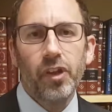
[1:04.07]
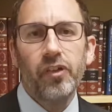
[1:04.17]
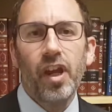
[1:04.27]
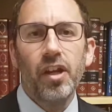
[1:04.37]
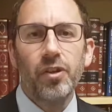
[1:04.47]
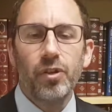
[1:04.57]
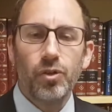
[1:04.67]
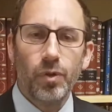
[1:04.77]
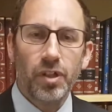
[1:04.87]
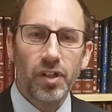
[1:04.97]
zenith in
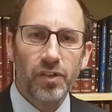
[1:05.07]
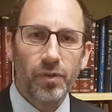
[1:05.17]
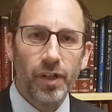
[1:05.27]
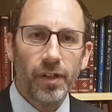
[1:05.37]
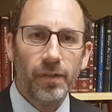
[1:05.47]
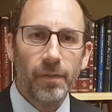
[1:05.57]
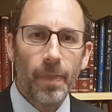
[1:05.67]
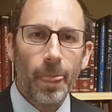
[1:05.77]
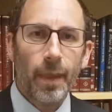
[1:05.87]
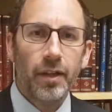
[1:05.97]
Jewish history.
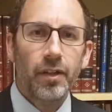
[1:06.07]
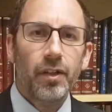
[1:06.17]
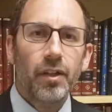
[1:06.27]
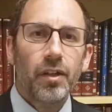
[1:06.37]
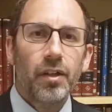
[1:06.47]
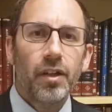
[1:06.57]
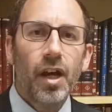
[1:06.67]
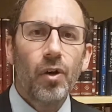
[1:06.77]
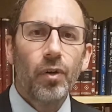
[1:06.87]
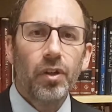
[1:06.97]

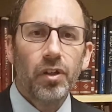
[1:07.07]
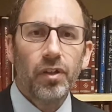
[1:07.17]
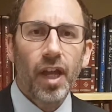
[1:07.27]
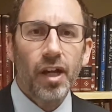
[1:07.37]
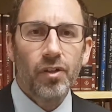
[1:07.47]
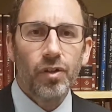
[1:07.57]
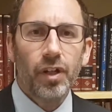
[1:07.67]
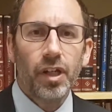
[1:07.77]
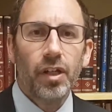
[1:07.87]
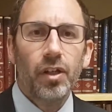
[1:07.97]
Now,
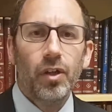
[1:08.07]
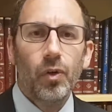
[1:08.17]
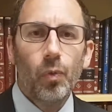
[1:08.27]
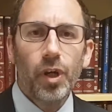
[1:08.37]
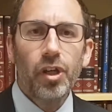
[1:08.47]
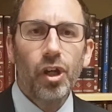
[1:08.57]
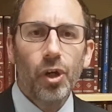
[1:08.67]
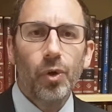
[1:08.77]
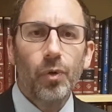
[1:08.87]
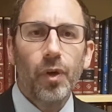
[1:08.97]
naturally, we
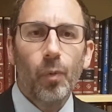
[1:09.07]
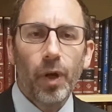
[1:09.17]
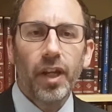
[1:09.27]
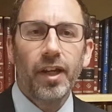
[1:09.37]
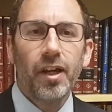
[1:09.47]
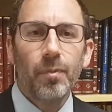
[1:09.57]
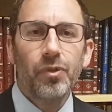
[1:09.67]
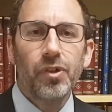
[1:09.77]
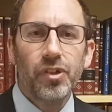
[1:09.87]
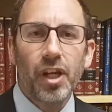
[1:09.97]
know that when it comes
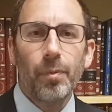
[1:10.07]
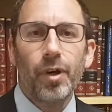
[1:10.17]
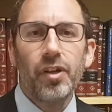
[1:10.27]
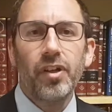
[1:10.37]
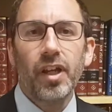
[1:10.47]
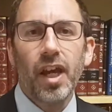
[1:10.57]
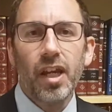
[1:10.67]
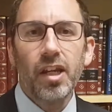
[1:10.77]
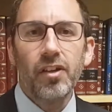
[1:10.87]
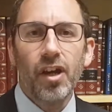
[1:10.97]
to celebrating
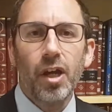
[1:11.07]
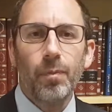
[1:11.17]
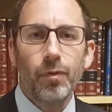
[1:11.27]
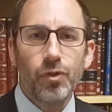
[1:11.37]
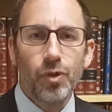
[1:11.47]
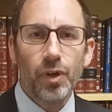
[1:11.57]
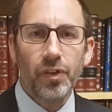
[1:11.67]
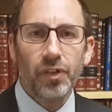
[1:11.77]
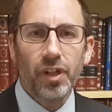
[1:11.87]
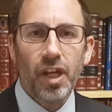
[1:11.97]
any type of
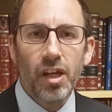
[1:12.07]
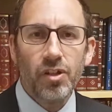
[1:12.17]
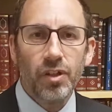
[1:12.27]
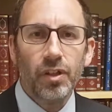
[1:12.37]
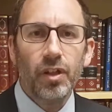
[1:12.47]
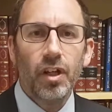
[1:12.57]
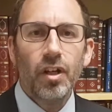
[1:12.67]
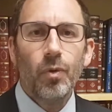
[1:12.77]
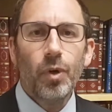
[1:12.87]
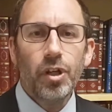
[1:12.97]
joyous occasion,
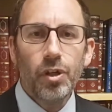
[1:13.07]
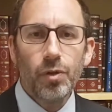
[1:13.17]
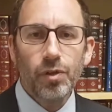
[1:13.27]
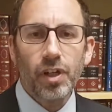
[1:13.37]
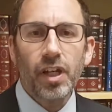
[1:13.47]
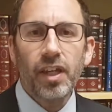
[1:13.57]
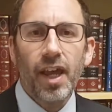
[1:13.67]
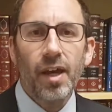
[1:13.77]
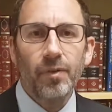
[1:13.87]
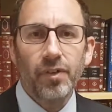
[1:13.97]
we usually
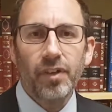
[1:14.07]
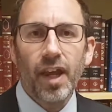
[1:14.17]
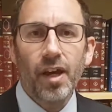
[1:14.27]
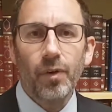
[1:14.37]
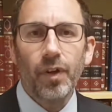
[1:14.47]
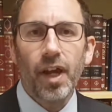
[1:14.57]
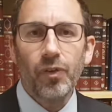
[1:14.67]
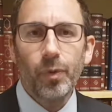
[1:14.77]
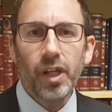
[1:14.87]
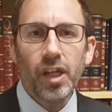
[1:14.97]
count down as
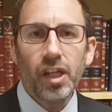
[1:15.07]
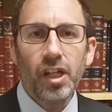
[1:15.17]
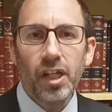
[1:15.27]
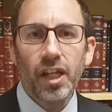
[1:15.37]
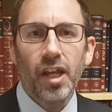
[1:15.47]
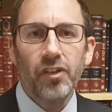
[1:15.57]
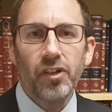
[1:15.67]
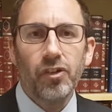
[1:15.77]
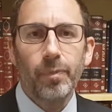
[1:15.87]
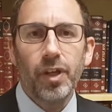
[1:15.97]
we eagerly
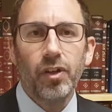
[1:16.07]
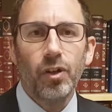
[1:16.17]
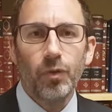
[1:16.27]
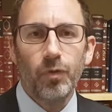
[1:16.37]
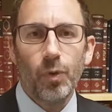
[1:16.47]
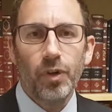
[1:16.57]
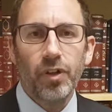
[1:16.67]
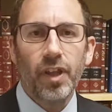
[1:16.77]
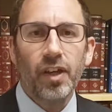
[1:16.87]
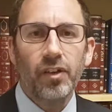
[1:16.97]
anticipate and look forward to
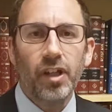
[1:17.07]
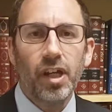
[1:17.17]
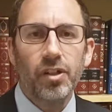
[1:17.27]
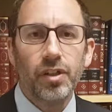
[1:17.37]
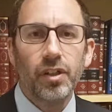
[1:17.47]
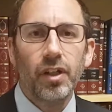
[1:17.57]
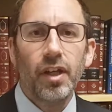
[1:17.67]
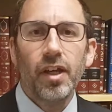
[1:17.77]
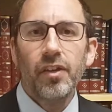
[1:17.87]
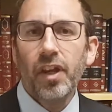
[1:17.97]
that occasion.
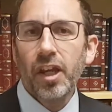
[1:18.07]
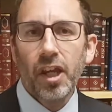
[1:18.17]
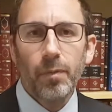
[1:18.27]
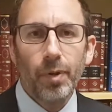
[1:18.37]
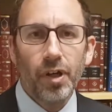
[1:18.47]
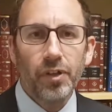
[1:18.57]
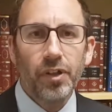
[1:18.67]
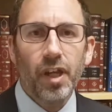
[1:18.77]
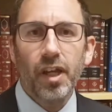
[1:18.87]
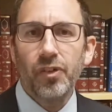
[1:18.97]
Take a
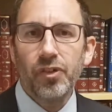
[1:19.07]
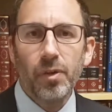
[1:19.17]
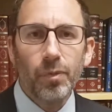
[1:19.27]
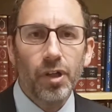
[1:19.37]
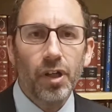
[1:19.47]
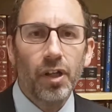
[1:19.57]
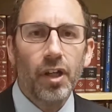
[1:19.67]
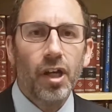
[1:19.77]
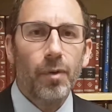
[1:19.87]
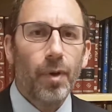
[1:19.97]
birthday, a simcha,
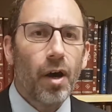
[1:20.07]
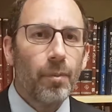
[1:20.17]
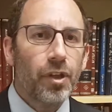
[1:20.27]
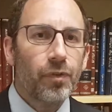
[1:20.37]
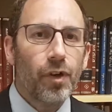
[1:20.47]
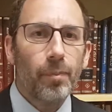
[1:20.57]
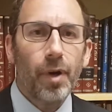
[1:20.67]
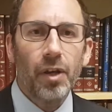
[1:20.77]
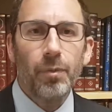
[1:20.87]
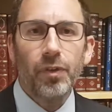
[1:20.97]
a bar mitzvah, a
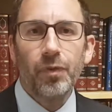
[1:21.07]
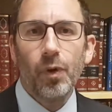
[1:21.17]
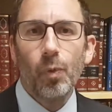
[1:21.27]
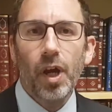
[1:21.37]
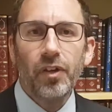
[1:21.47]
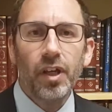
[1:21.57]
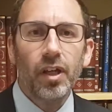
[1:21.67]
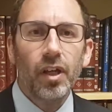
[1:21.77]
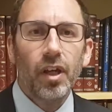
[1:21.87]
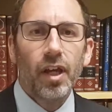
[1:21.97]
bat mitzvah, a wedding,
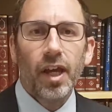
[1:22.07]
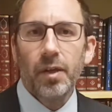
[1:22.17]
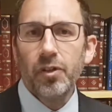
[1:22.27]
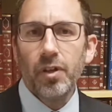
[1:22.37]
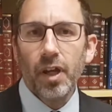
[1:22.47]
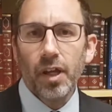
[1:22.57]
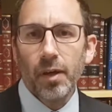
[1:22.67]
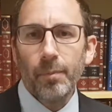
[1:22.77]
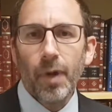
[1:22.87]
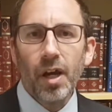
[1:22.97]
a
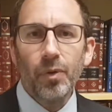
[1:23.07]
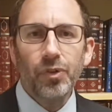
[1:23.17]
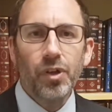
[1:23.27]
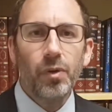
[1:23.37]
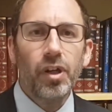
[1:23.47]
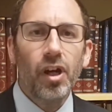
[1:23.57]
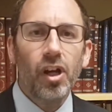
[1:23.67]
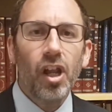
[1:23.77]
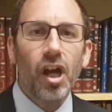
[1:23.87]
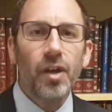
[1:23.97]
milestone in our
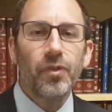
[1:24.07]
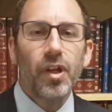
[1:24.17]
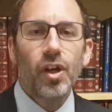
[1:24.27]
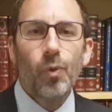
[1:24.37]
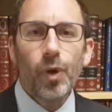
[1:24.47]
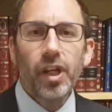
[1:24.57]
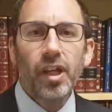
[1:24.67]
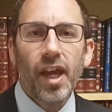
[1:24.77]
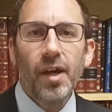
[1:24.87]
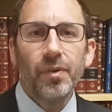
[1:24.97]
lives. We
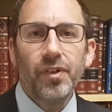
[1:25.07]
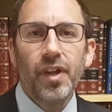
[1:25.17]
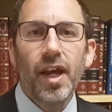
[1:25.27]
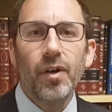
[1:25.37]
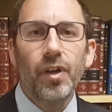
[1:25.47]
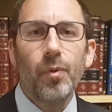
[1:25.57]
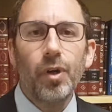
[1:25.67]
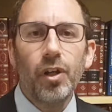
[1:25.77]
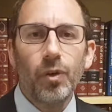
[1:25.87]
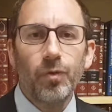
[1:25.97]
count down and we
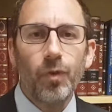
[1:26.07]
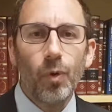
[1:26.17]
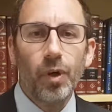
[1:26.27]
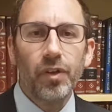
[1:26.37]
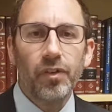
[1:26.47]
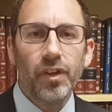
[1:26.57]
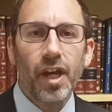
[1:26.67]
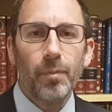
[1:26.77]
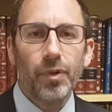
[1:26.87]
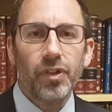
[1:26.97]
look forward to
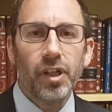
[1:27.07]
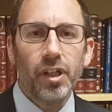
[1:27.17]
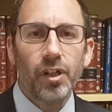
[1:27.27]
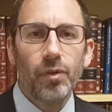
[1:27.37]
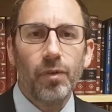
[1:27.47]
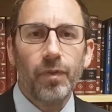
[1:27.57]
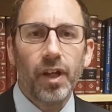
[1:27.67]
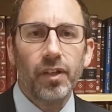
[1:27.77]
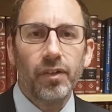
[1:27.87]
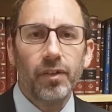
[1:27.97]
that particular
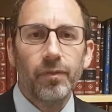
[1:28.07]
event.